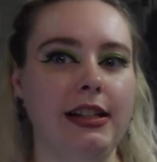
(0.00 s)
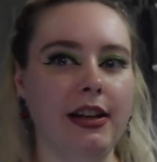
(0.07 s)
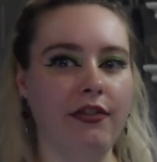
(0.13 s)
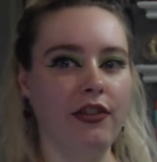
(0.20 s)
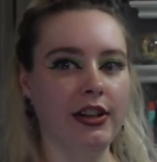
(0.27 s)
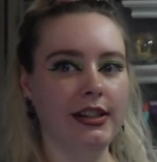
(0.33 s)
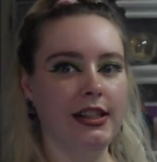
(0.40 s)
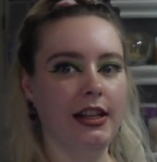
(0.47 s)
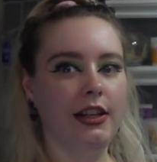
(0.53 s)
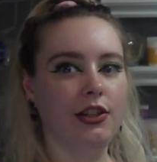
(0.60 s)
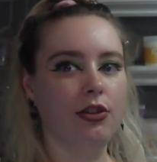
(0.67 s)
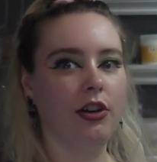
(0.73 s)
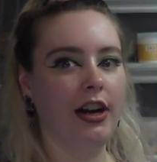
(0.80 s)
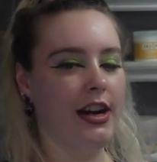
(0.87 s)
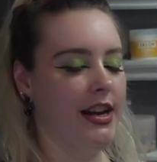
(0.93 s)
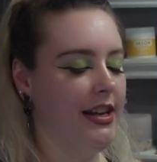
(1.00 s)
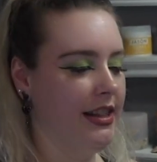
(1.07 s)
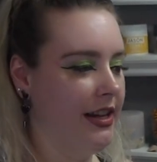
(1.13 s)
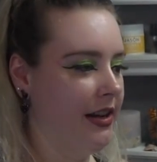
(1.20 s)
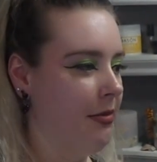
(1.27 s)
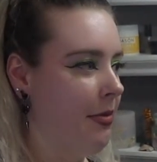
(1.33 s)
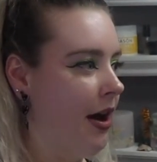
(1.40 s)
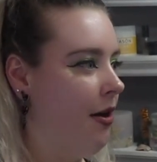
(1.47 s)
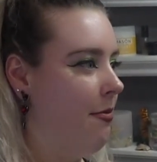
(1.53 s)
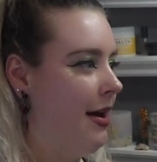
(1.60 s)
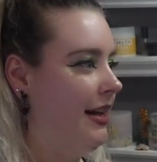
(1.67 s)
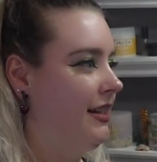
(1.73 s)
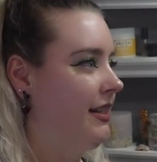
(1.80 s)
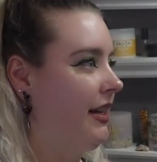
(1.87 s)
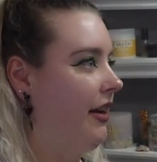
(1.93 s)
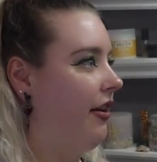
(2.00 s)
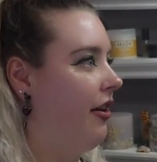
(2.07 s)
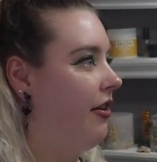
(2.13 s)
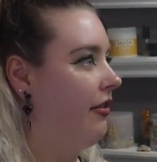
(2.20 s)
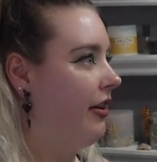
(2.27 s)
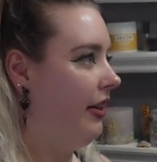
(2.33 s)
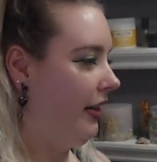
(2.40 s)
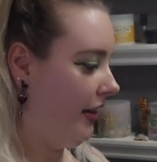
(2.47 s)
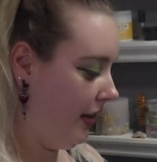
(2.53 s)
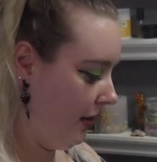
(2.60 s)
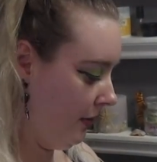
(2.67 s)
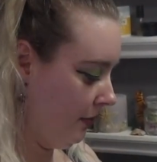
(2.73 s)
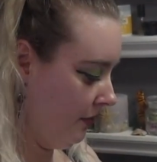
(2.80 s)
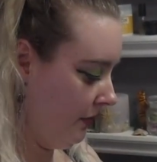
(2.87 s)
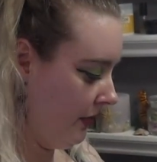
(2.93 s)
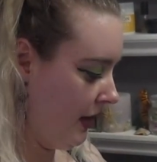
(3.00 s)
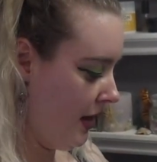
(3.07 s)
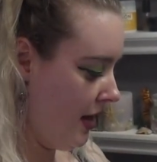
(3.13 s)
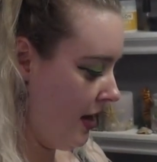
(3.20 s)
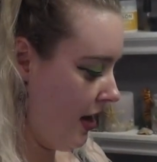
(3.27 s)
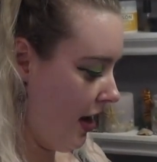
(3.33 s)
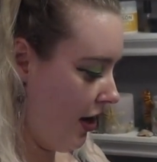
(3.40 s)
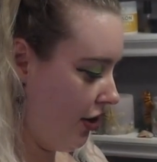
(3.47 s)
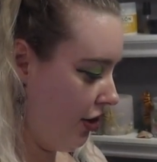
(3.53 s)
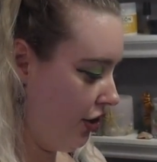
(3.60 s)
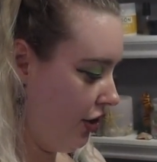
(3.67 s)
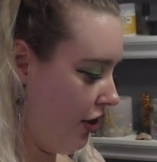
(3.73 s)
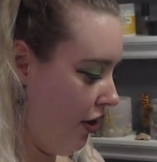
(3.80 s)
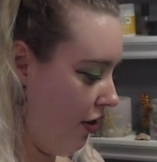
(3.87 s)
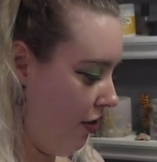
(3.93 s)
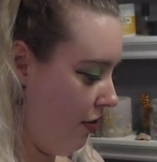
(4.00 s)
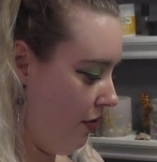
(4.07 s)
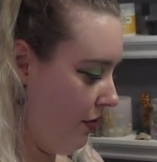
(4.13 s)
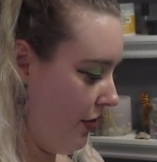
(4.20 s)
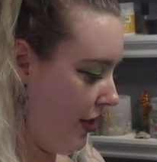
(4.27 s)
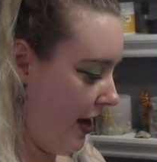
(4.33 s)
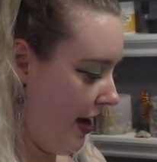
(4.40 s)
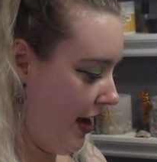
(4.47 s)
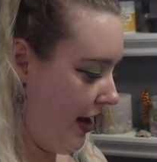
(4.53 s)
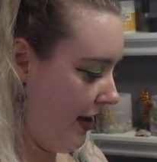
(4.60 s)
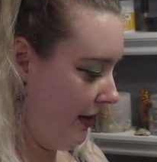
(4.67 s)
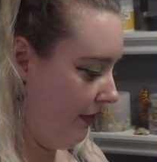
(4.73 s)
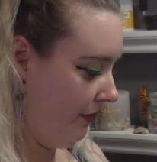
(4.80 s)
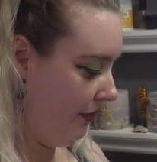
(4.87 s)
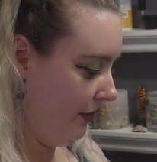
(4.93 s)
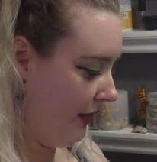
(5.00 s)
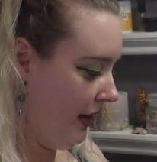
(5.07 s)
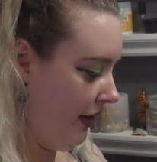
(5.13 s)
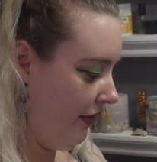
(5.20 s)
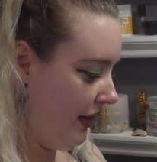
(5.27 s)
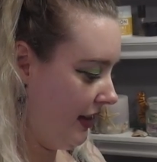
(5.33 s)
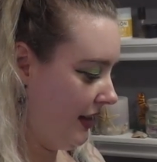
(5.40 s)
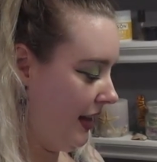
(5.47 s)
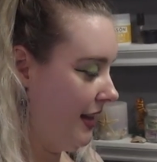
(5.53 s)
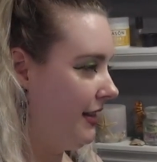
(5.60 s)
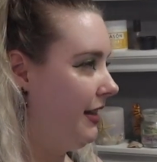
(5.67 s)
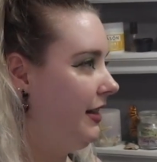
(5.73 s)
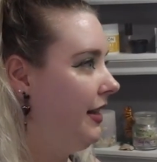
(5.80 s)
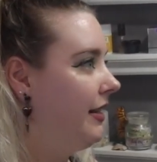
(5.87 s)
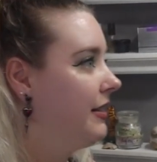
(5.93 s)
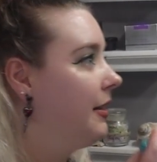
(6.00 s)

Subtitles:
differences or anything about mascara really. I just know that if it says it does